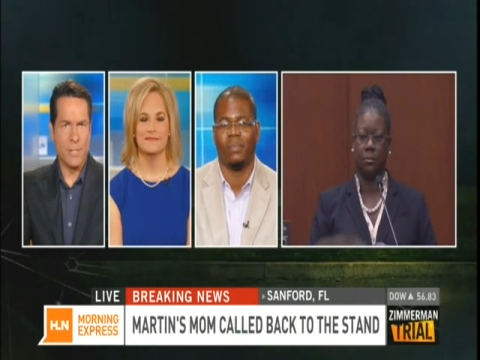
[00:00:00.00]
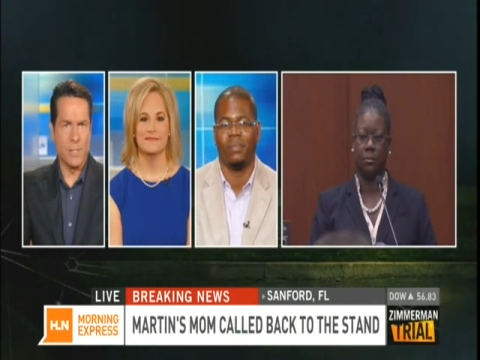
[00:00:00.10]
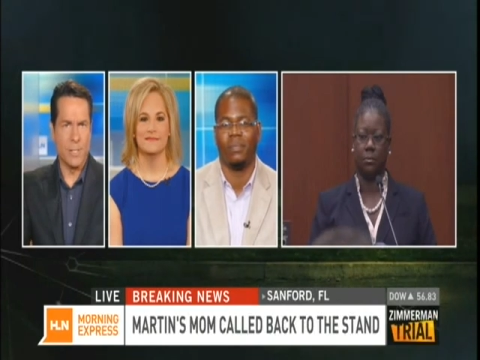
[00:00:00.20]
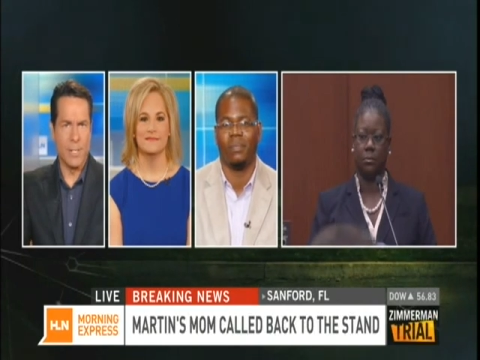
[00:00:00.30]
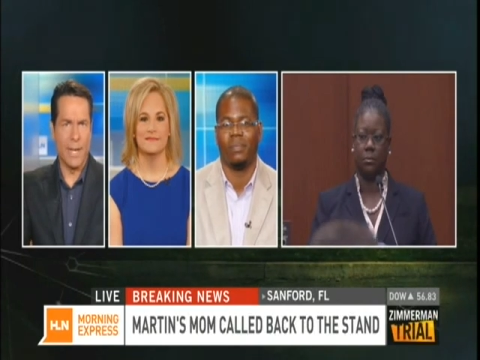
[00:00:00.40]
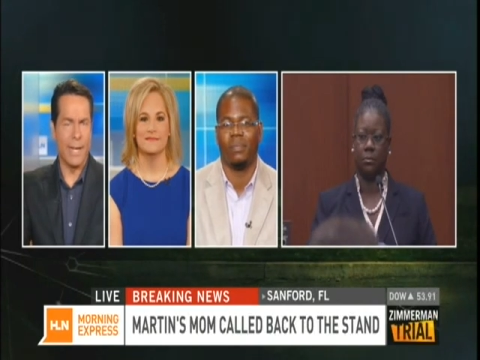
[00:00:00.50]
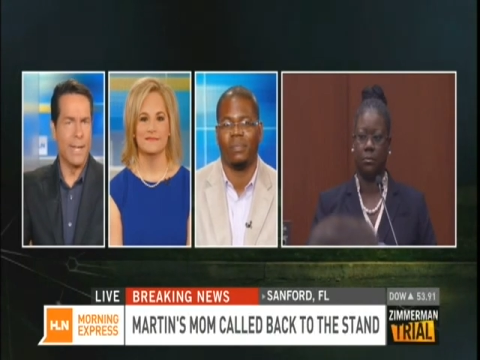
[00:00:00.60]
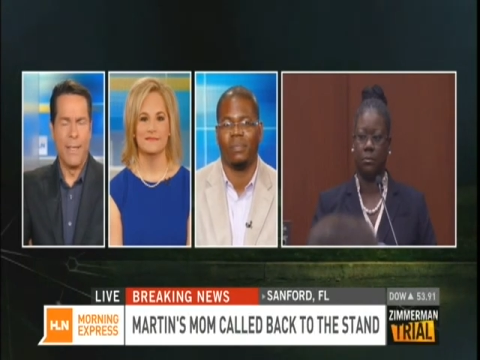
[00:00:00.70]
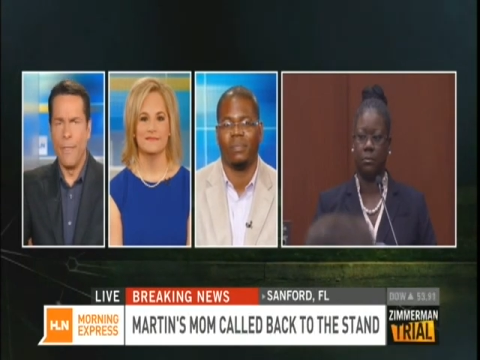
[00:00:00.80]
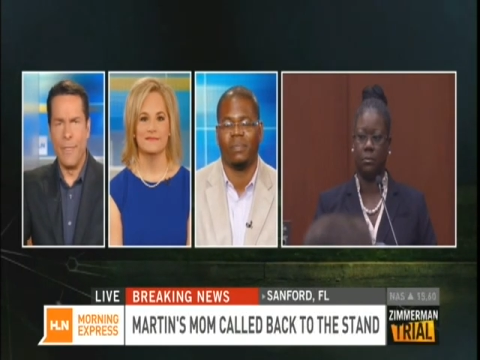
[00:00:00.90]
Speaker 1: basically say
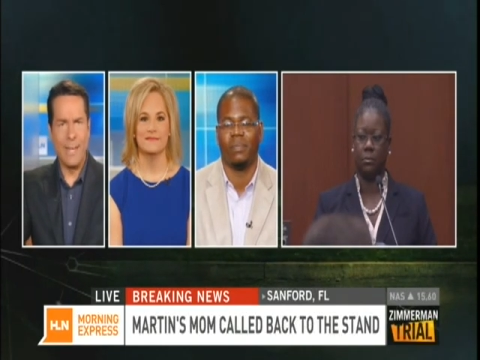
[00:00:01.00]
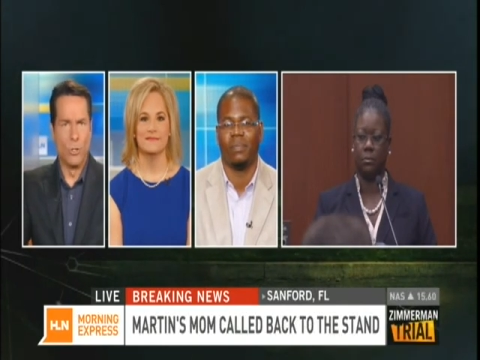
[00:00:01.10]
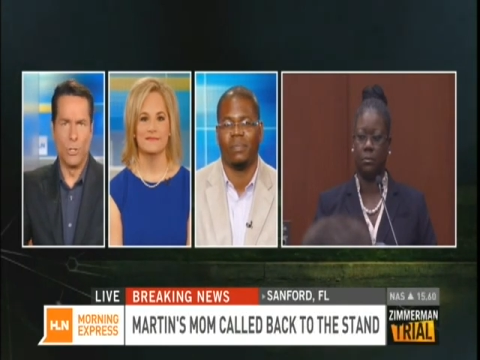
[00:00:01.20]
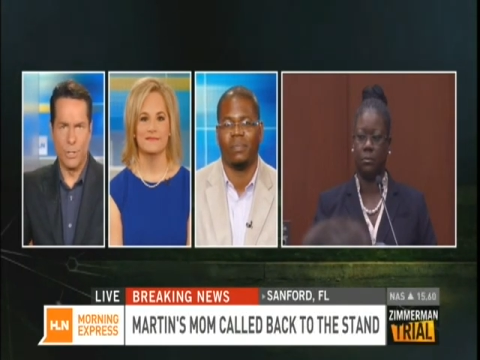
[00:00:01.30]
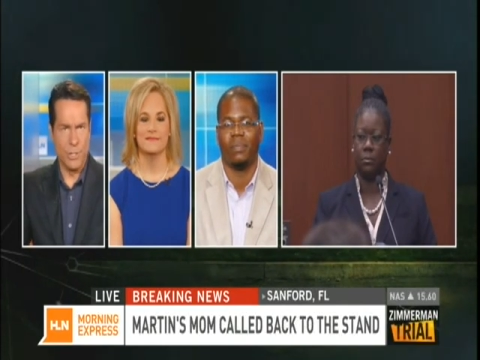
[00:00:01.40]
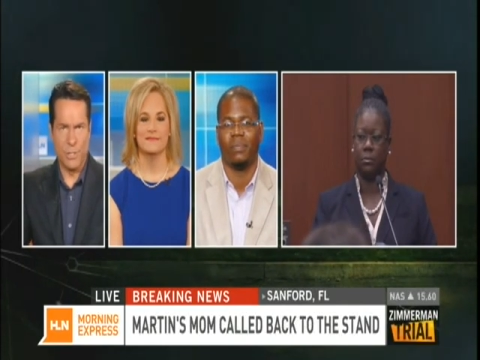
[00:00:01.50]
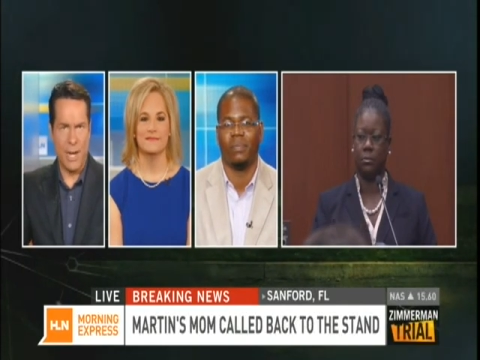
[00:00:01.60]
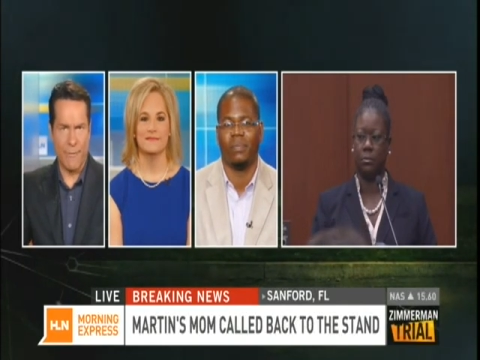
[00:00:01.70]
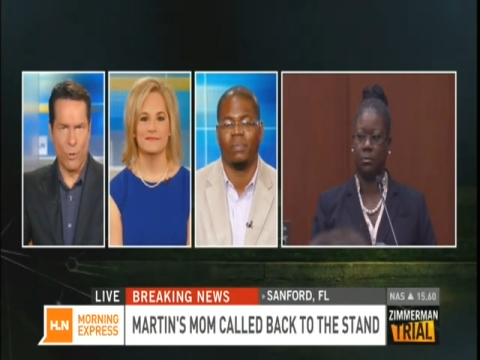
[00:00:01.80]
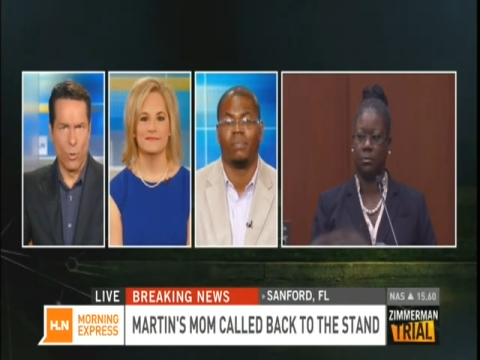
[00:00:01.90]
they couldn't
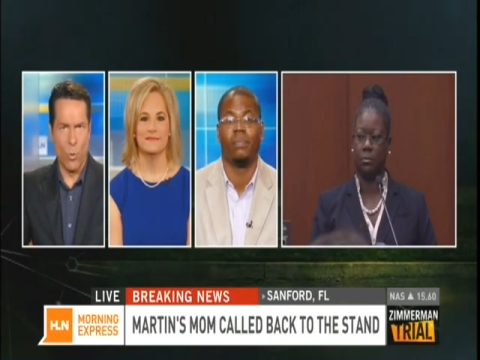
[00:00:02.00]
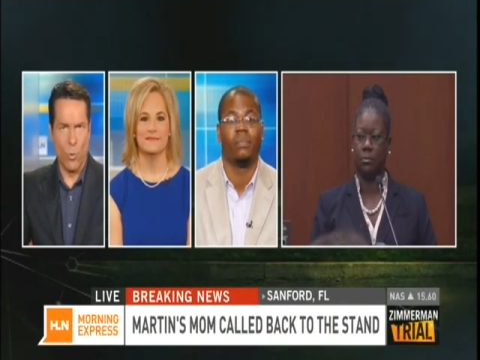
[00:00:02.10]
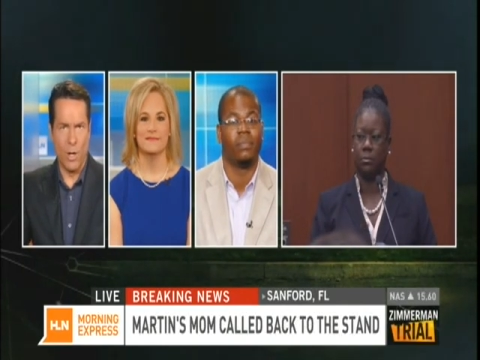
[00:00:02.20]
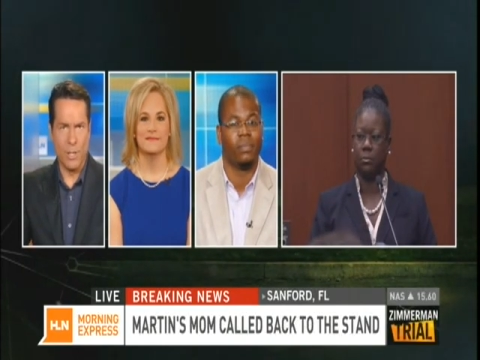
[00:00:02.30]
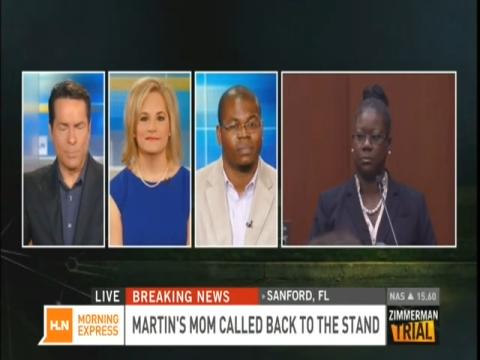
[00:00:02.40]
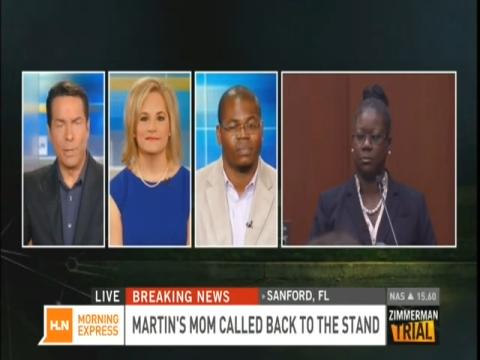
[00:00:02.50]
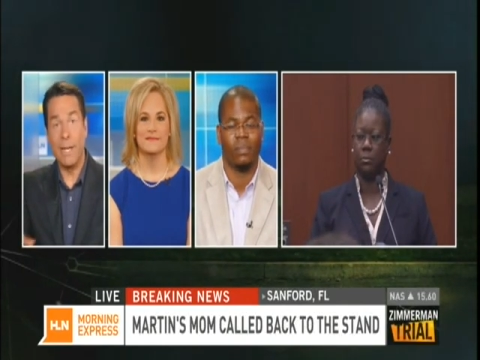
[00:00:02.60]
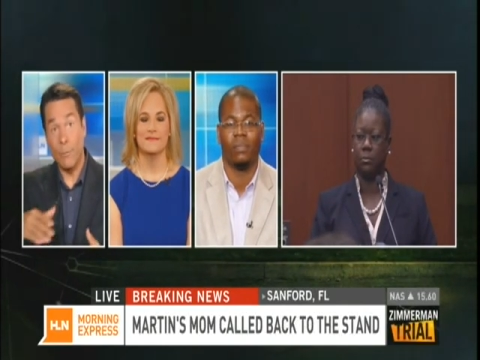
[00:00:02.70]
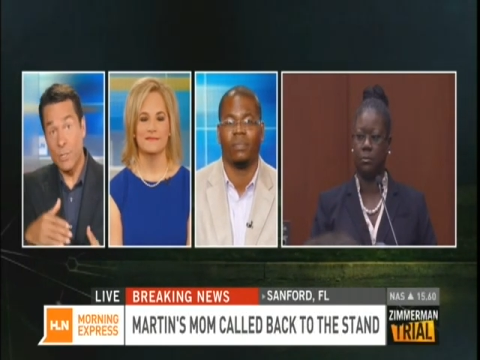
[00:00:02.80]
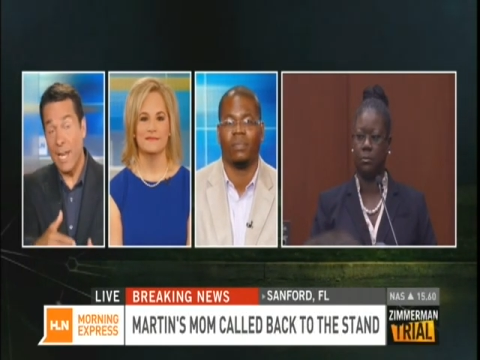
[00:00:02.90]
decipher who it was. But
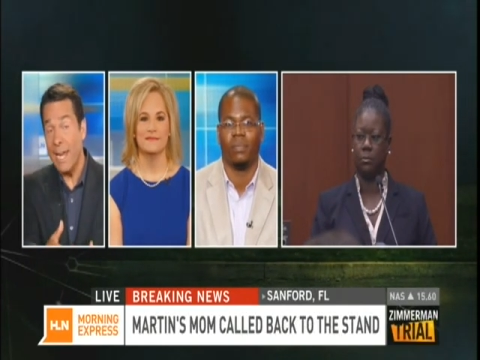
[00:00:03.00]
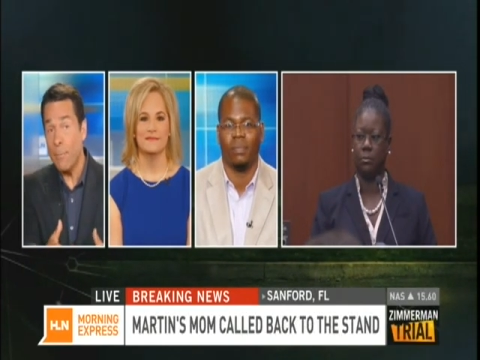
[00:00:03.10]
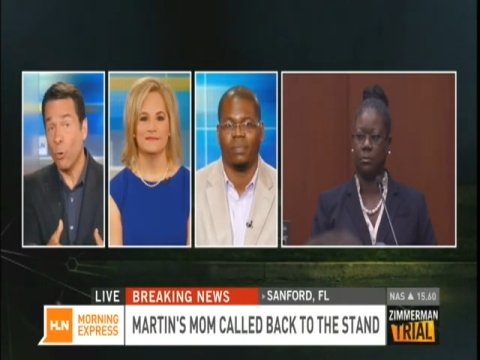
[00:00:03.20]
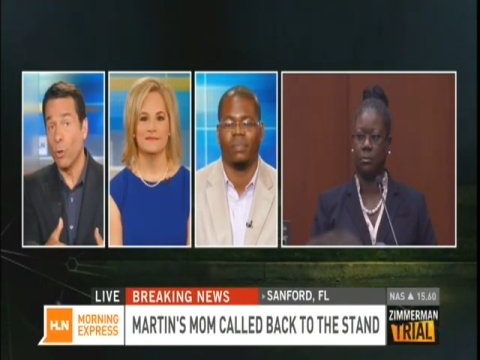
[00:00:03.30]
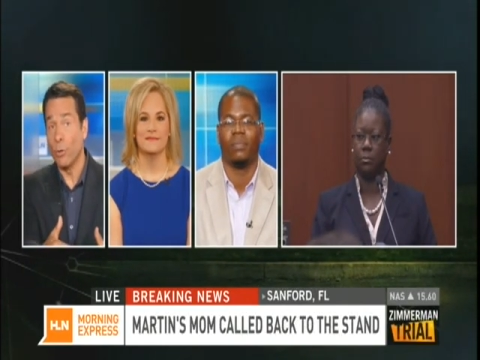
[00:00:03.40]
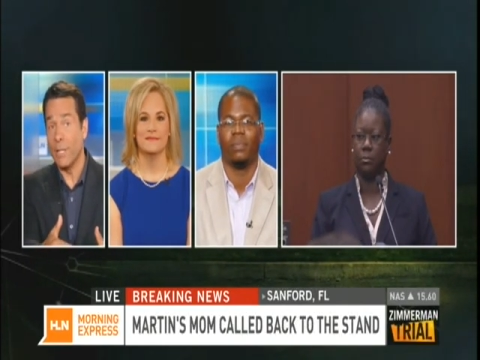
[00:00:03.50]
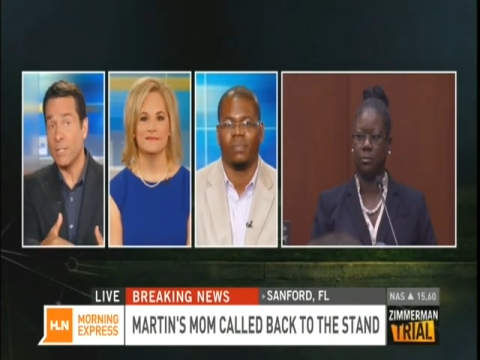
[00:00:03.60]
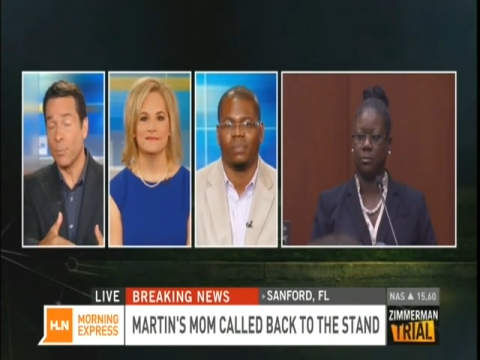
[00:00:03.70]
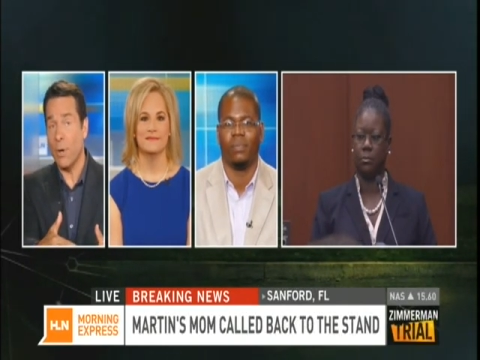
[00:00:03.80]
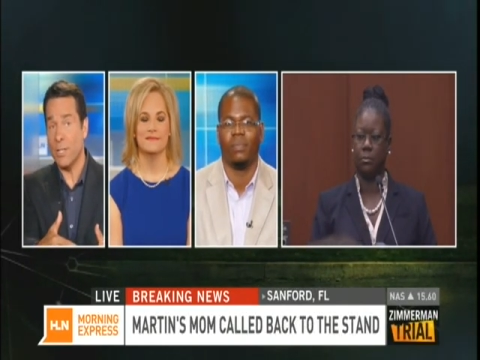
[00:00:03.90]
he was able, or at
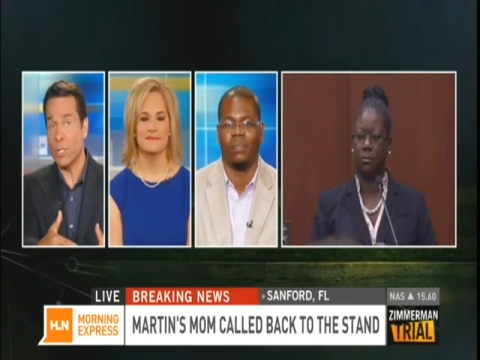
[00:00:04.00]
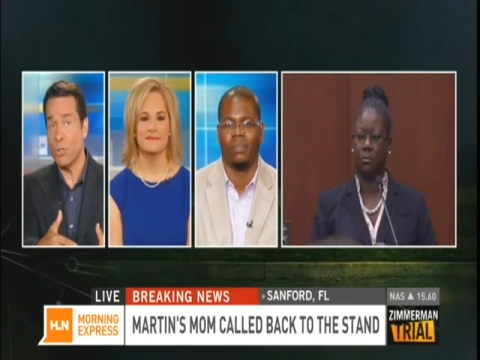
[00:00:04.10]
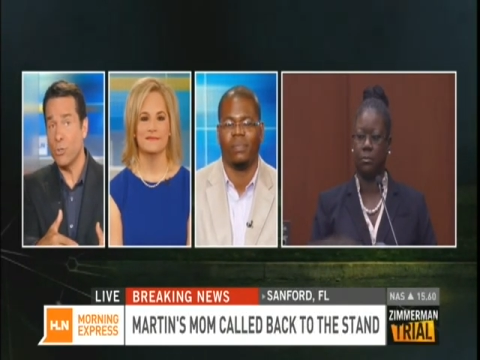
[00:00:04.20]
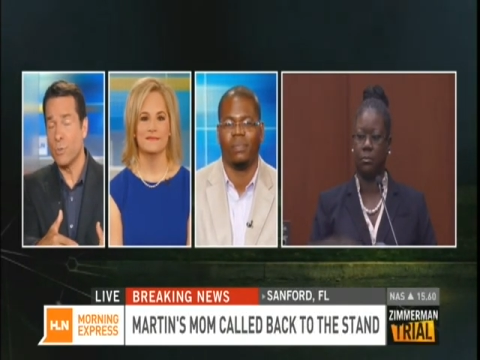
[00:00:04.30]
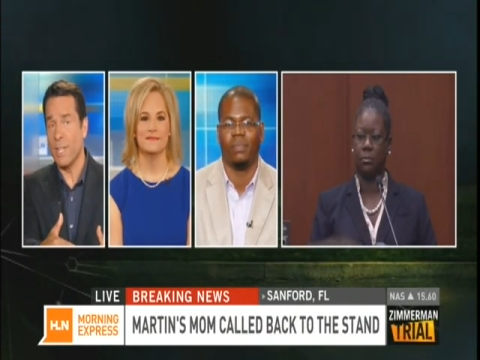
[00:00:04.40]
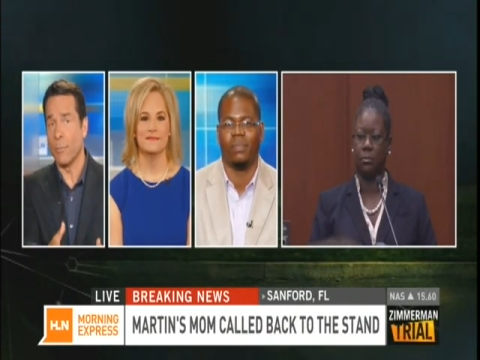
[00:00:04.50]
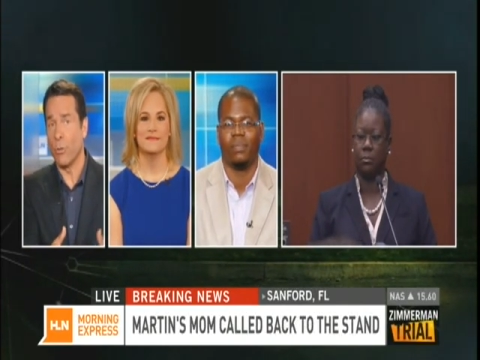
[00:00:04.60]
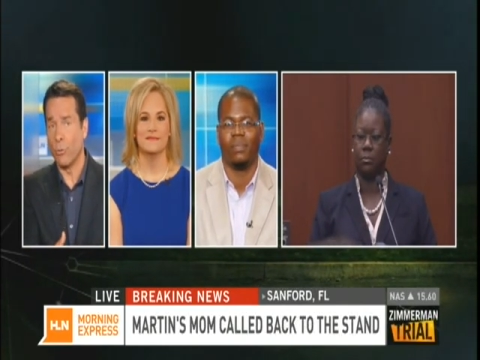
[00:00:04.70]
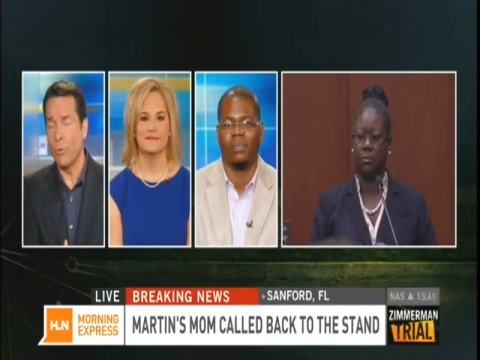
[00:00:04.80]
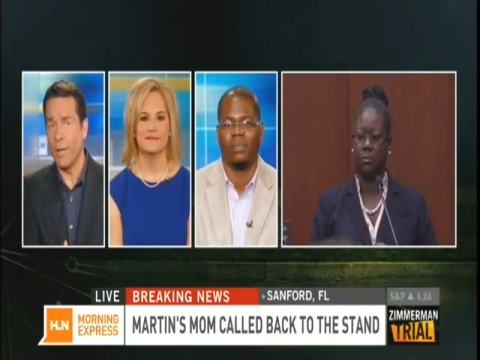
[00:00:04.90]
least the prosecution was able
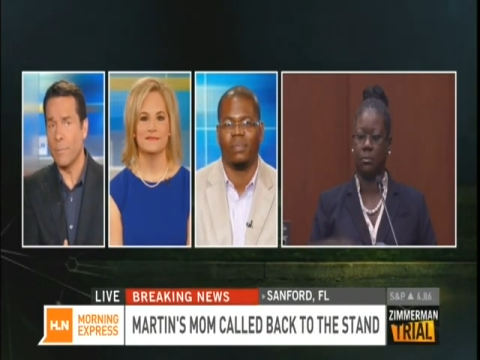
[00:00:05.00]
through